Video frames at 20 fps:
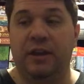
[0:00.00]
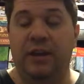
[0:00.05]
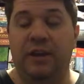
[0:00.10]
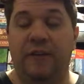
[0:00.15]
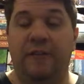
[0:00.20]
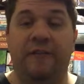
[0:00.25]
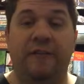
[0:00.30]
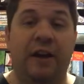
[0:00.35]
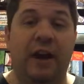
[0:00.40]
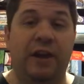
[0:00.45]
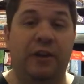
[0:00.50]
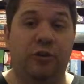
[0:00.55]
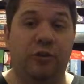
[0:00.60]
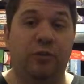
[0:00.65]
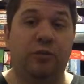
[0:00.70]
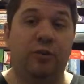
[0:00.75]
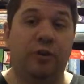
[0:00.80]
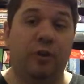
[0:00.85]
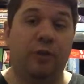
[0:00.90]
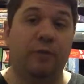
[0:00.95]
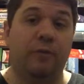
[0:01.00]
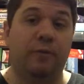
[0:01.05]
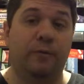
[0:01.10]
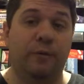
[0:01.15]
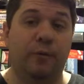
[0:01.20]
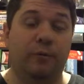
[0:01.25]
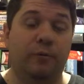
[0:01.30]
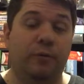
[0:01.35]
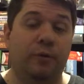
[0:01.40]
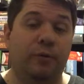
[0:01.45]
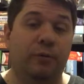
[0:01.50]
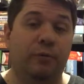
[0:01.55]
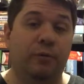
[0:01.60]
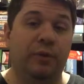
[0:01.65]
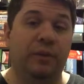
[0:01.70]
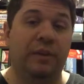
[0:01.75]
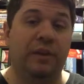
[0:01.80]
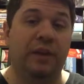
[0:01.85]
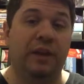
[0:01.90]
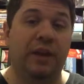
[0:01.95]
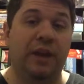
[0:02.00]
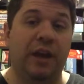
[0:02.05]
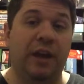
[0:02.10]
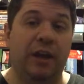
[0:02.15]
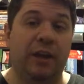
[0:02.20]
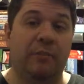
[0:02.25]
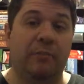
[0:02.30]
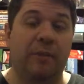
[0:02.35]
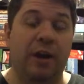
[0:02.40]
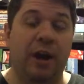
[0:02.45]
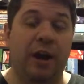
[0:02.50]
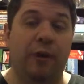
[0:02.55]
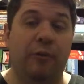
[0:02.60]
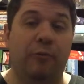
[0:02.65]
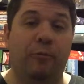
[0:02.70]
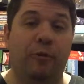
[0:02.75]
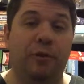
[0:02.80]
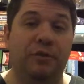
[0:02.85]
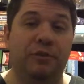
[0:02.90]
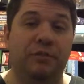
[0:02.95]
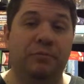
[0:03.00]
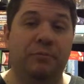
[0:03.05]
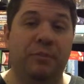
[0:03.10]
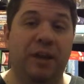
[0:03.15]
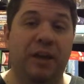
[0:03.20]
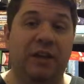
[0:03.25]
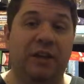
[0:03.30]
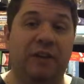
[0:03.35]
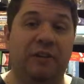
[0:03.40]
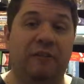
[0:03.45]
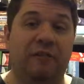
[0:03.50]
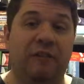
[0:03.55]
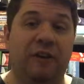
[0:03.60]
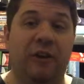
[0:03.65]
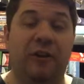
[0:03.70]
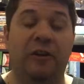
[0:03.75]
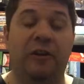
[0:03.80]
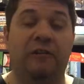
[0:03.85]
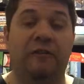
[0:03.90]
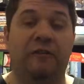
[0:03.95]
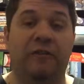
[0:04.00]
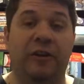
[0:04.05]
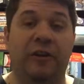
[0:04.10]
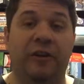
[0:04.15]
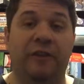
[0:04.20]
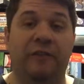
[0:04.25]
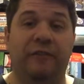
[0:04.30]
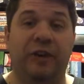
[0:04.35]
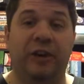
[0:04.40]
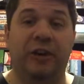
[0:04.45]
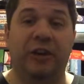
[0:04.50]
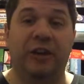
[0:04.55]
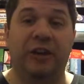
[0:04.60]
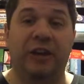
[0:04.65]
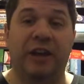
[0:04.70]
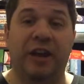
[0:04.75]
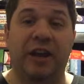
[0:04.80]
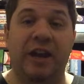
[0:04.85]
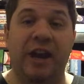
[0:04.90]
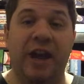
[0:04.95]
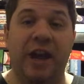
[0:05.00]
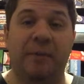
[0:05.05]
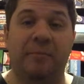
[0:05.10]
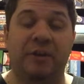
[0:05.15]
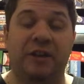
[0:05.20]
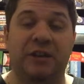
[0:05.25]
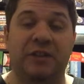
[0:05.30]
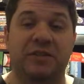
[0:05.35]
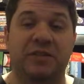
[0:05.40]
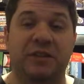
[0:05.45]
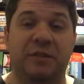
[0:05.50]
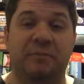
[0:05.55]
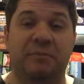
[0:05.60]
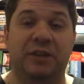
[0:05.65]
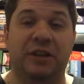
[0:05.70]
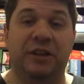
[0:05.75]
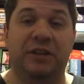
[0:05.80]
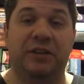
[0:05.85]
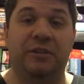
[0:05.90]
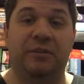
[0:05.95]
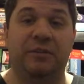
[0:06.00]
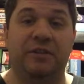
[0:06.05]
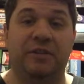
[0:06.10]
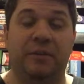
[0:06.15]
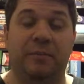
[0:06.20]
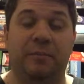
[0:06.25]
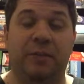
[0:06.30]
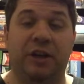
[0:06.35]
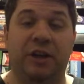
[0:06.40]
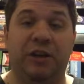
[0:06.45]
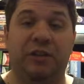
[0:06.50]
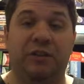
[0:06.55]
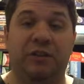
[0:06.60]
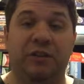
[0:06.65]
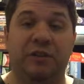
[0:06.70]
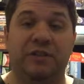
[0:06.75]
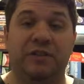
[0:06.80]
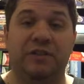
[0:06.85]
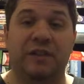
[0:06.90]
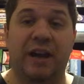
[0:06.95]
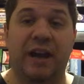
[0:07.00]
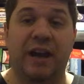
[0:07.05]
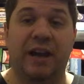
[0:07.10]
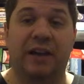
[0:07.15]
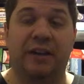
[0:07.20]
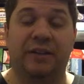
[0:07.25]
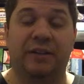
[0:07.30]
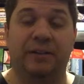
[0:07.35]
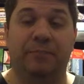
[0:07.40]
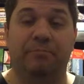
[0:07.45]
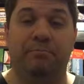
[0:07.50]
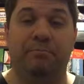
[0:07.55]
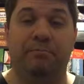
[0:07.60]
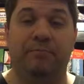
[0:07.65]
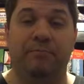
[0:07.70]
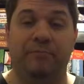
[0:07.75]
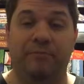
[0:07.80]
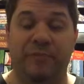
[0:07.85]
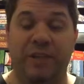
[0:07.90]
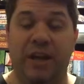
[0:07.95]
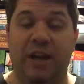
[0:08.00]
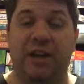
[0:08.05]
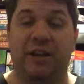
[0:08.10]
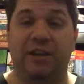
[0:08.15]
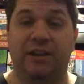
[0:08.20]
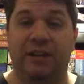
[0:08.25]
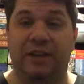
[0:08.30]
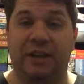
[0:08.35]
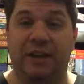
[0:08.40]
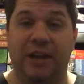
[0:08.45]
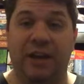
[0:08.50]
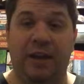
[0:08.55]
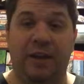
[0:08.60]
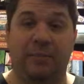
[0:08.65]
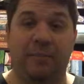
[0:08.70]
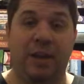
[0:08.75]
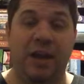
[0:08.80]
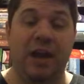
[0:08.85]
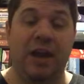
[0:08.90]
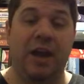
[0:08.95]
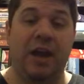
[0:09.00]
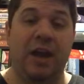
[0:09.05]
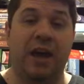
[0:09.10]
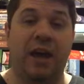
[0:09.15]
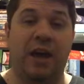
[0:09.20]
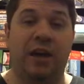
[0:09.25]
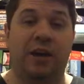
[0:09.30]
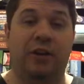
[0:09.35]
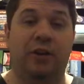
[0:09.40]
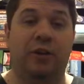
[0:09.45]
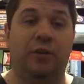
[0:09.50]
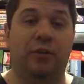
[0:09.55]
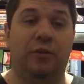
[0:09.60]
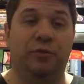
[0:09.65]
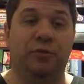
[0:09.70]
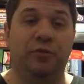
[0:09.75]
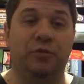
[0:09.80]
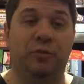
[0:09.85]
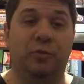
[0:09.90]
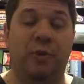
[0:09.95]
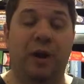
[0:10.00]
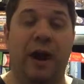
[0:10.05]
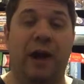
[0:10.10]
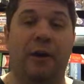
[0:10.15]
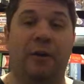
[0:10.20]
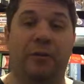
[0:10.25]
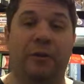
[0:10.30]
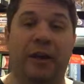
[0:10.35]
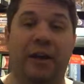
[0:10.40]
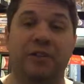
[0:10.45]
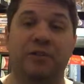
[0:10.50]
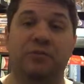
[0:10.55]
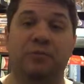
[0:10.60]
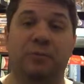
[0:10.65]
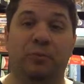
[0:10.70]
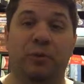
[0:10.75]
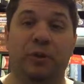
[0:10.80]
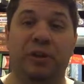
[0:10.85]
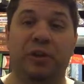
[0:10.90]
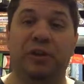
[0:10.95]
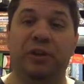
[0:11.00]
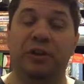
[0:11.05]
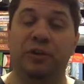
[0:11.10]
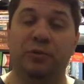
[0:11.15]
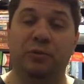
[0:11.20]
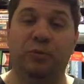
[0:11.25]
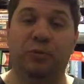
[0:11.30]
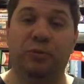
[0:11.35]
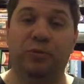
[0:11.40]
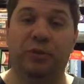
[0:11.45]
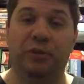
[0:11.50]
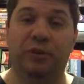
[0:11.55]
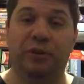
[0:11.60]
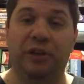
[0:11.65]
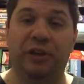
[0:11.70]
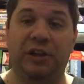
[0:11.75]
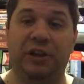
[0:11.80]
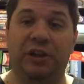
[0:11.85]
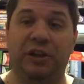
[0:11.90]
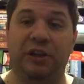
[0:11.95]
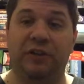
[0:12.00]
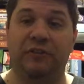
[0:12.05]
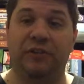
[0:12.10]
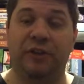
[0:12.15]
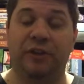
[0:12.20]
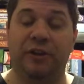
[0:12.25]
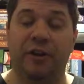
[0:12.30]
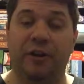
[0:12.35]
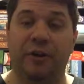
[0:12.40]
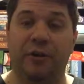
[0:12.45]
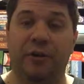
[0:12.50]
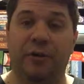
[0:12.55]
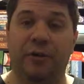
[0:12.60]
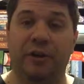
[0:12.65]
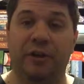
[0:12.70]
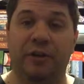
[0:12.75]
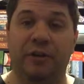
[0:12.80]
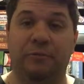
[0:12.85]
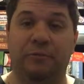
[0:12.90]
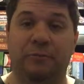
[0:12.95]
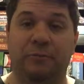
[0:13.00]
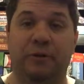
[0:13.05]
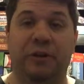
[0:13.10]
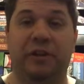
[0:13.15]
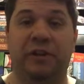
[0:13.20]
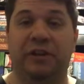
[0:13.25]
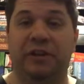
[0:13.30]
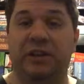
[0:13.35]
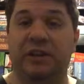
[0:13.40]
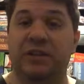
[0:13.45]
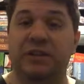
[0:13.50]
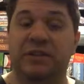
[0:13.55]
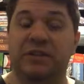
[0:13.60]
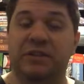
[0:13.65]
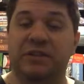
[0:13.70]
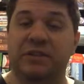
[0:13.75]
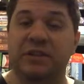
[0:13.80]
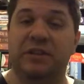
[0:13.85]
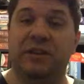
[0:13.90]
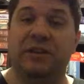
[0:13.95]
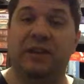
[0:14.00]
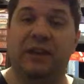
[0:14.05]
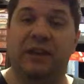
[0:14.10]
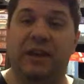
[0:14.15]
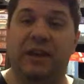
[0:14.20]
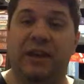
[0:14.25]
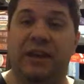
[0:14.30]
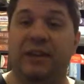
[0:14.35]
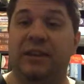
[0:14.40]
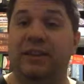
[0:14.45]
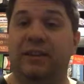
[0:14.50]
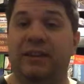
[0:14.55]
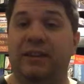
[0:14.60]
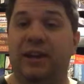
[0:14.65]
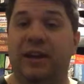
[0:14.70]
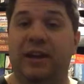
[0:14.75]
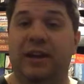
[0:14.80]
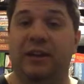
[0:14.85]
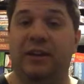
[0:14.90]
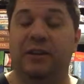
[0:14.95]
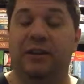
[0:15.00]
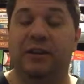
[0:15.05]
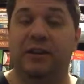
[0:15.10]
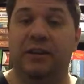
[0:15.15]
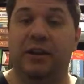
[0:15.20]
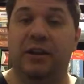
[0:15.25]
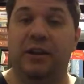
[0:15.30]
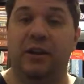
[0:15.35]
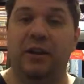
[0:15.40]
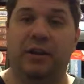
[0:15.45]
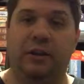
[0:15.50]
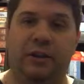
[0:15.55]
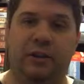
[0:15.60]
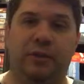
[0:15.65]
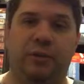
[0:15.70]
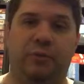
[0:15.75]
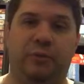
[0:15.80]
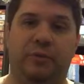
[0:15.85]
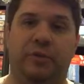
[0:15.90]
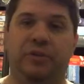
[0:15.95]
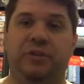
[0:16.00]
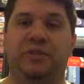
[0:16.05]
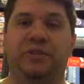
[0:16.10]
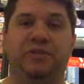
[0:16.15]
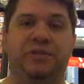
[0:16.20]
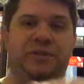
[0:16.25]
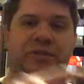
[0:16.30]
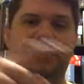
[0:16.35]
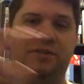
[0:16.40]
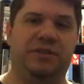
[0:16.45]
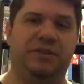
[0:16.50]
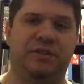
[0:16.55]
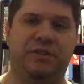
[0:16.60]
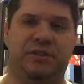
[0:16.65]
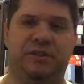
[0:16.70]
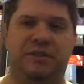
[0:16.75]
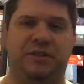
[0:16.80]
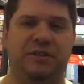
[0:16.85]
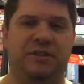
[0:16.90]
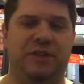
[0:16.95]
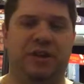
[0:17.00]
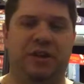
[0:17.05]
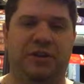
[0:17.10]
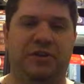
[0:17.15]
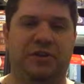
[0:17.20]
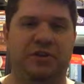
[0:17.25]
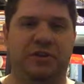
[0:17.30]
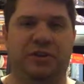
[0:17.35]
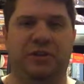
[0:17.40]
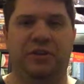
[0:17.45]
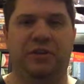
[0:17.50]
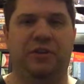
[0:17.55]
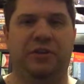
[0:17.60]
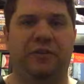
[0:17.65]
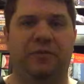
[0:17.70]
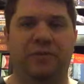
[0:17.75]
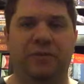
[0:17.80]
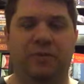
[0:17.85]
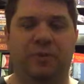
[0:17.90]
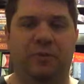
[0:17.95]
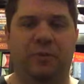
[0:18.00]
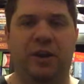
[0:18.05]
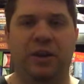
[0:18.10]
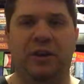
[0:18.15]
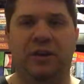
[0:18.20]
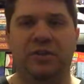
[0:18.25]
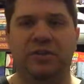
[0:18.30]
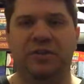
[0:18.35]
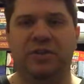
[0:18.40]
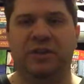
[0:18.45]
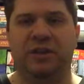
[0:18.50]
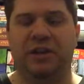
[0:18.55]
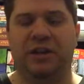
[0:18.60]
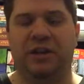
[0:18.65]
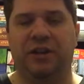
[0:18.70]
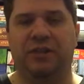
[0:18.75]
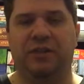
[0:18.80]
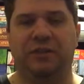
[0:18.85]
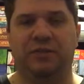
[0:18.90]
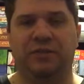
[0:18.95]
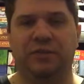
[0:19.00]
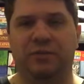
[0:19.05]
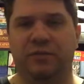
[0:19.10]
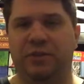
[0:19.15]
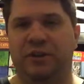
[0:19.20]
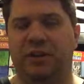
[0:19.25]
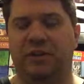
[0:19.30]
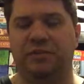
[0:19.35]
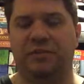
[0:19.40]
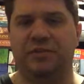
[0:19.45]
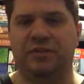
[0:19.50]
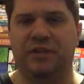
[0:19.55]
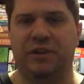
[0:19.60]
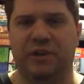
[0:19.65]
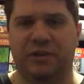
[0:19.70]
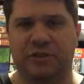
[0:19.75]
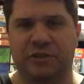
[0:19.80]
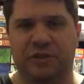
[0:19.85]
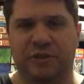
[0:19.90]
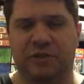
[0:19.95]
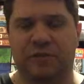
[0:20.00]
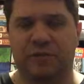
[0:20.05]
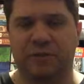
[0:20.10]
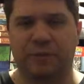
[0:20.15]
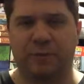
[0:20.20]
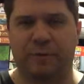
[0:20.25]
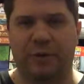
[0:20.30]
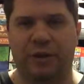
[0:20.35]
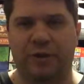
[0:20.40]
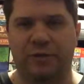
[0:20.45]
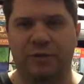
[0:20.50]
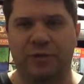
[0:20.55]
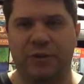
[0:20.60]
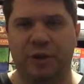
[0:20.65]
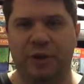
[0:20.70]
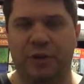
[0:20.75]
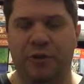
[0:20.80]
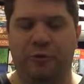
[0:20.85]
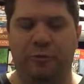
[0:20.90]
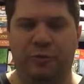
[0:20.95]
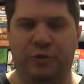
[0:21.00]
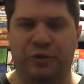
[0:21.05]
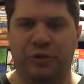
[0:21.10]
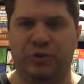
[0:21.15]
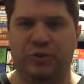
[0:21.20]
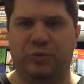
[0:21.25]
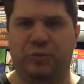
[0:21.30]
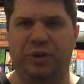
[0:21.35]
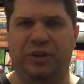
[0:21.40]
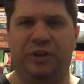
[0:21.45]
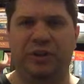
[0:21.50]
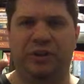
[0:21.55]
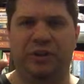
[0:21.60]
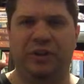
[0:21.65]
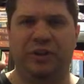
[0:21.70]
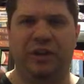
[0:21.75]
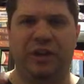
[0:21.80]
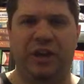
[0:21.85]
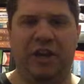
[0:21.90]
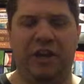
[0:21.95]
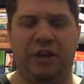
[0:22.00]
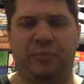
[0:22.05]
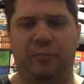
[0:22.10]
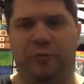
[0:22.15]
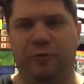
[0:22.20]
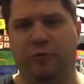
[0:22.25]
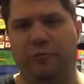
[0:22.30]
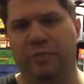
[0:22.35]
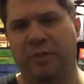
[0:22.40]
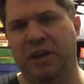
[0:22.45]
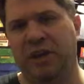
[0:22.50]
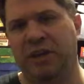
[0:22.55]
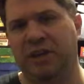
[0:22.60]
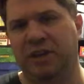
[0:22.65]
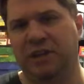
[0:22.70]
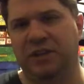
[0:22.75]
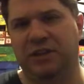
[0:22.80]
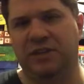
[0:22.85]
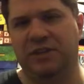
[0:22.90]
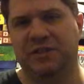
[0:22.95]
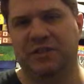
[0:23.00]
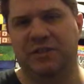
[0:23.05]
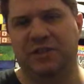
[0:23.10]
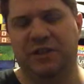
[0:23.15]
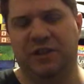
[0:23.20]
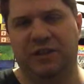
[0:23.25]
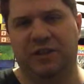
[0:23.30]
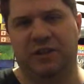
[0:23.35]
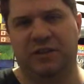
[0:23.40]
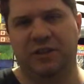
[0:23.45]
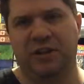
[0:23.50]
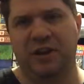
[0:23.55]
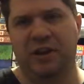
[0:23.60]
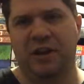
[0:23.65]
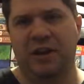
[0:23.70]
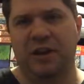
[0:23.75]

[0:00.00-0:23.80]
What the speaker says: If I do go forward with the game, I want to make it very fun, very dynamic, something that somebody looks at the end of the game and goes, wow, that's really cool looking, even though it really is, in the end, oh, well, this is just a section of squares connected to another section of squares with this one little animal making it distinct.